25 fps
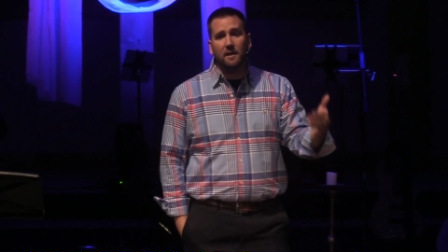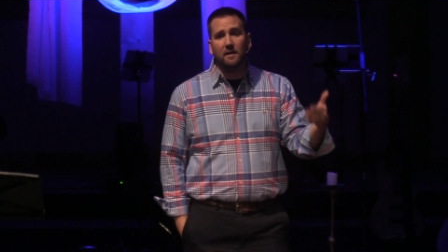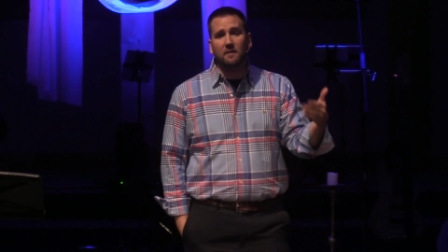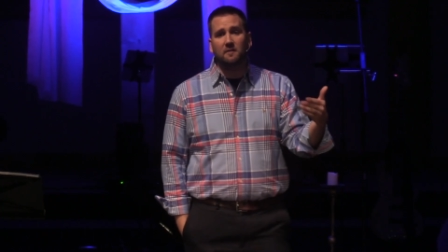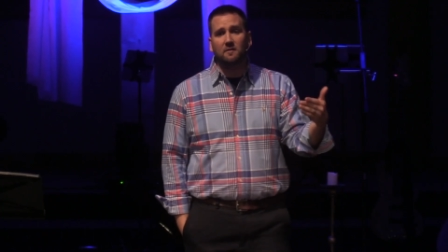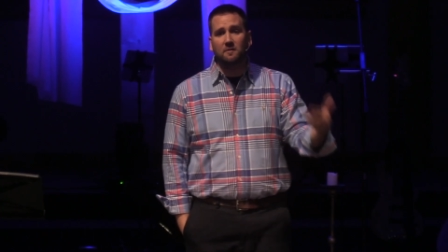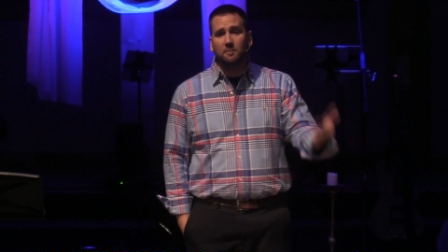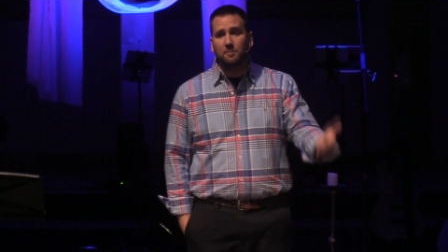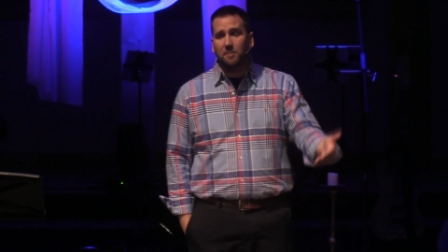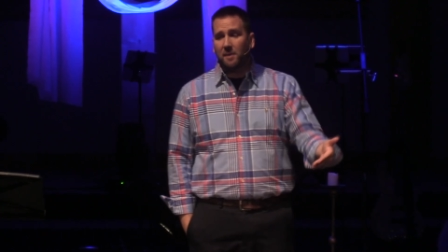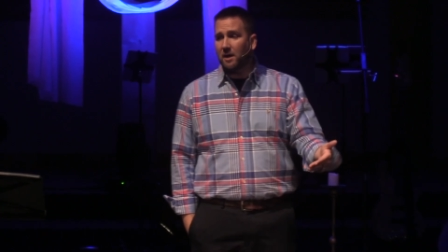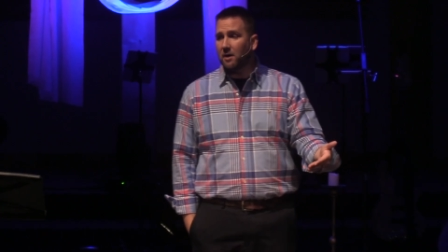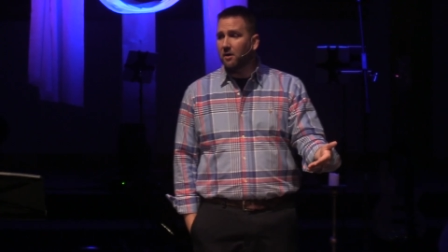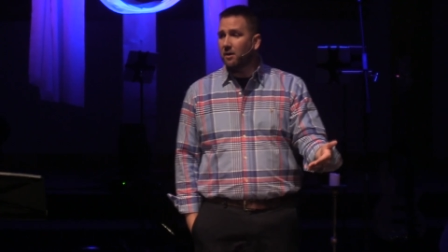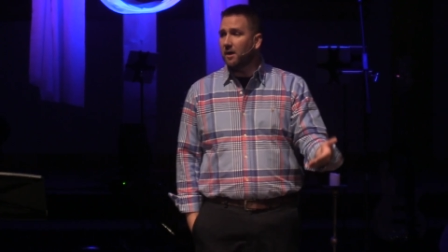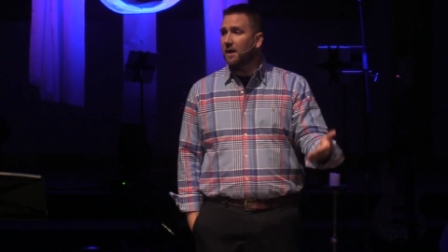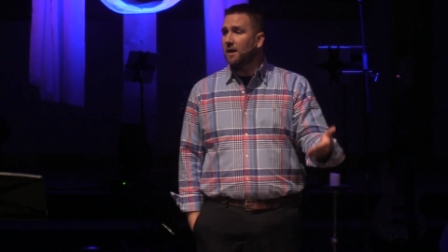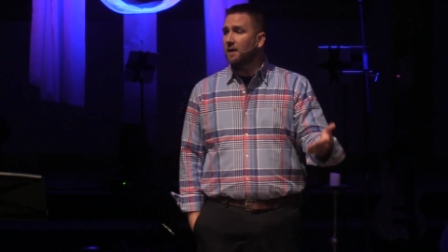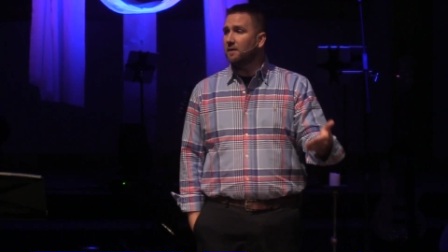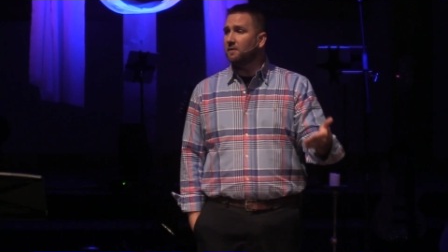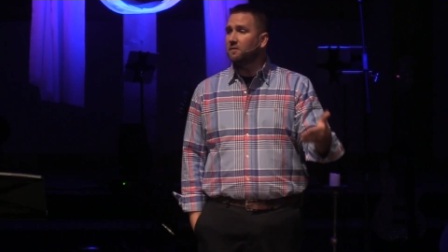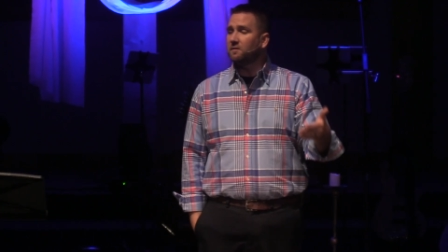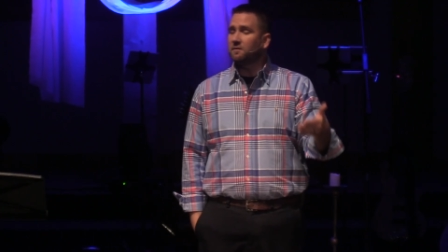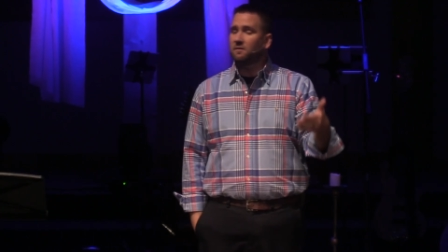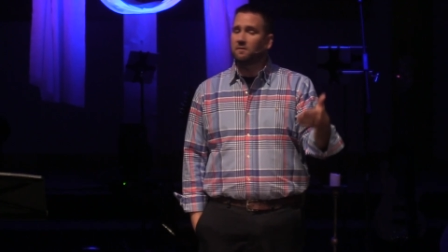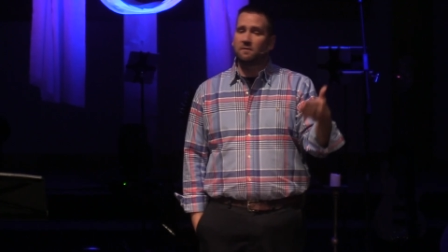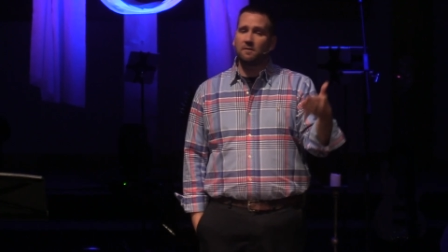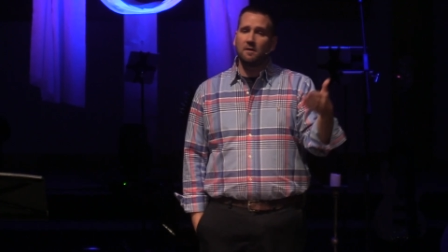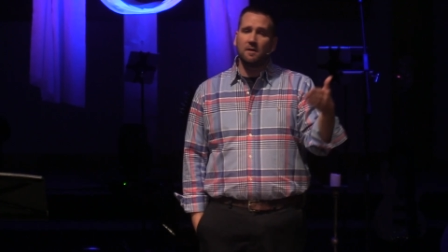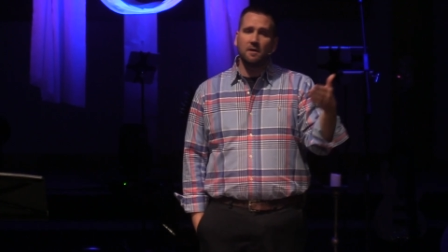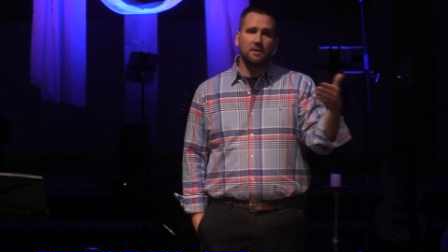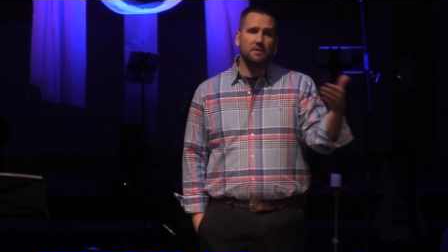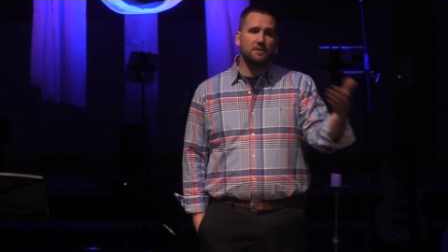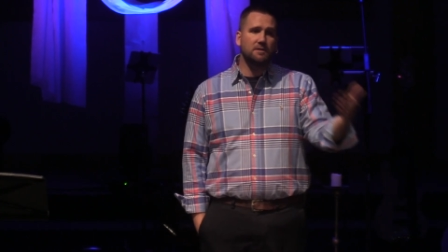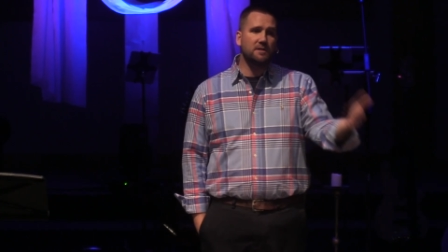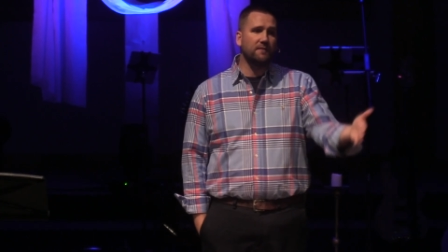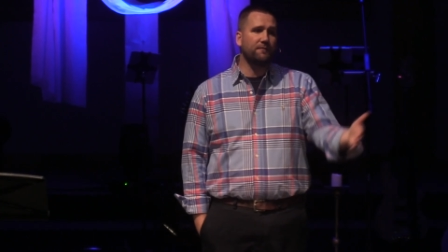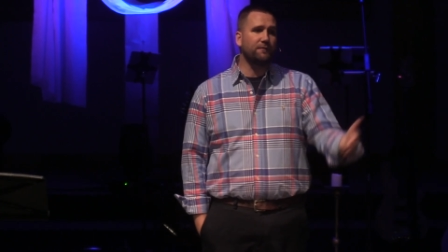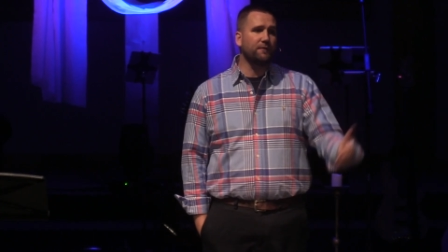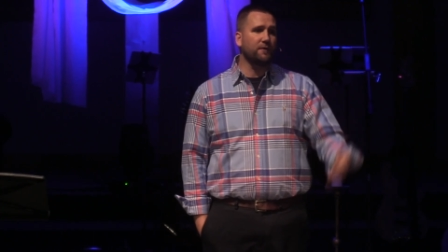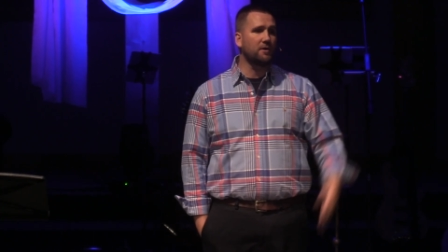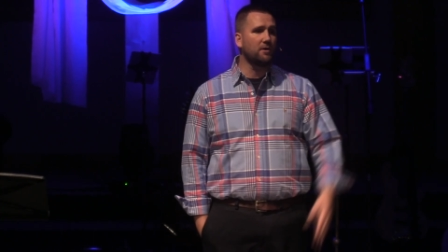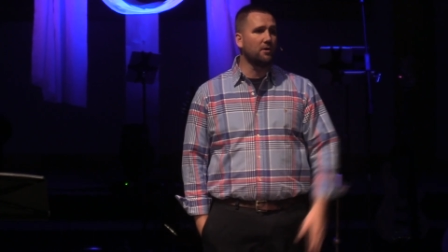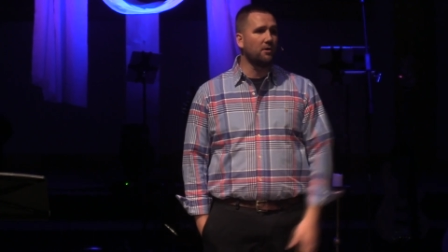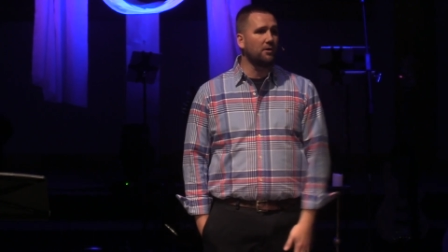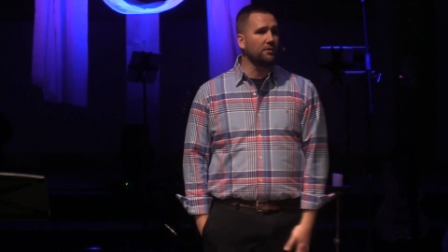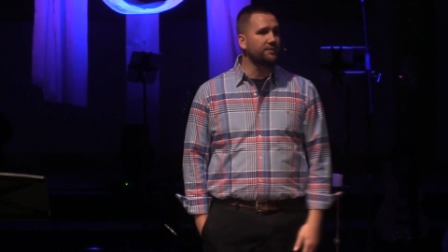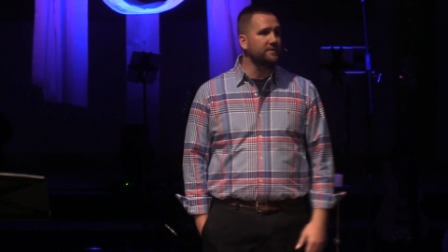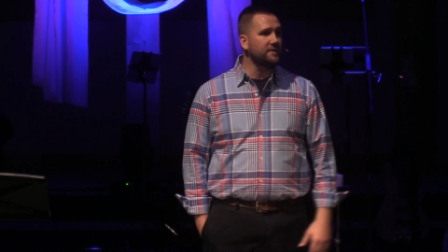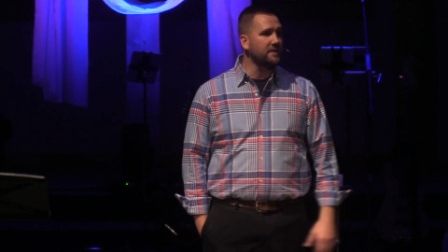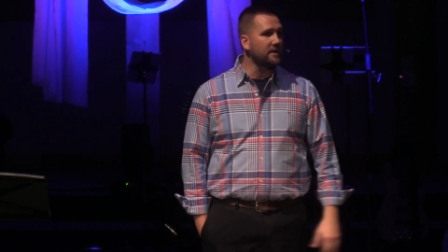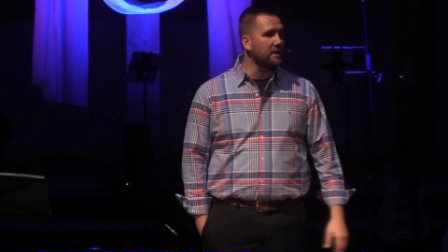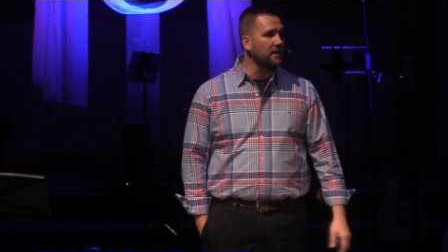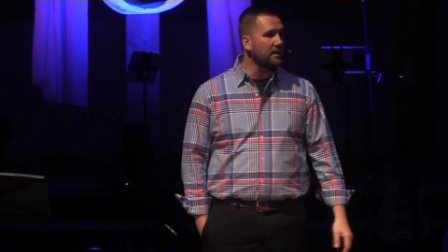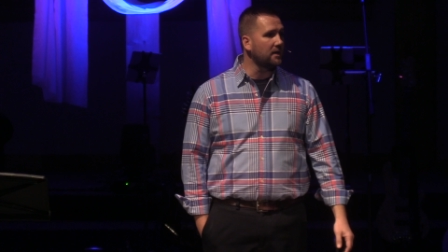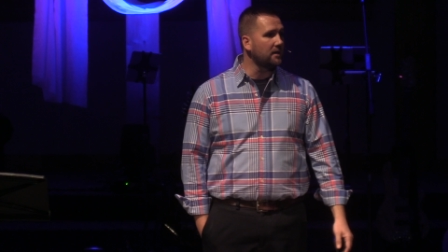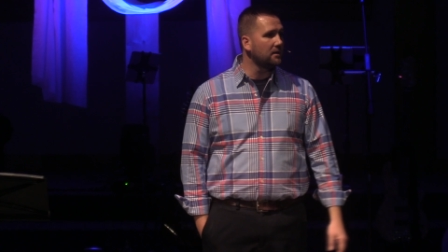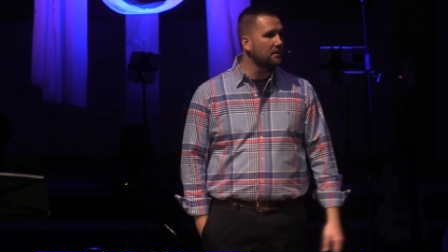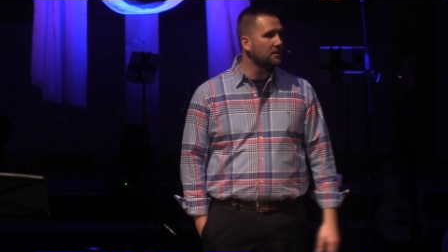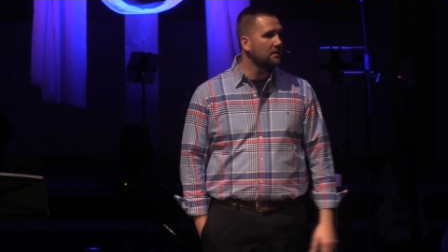experience difficulty.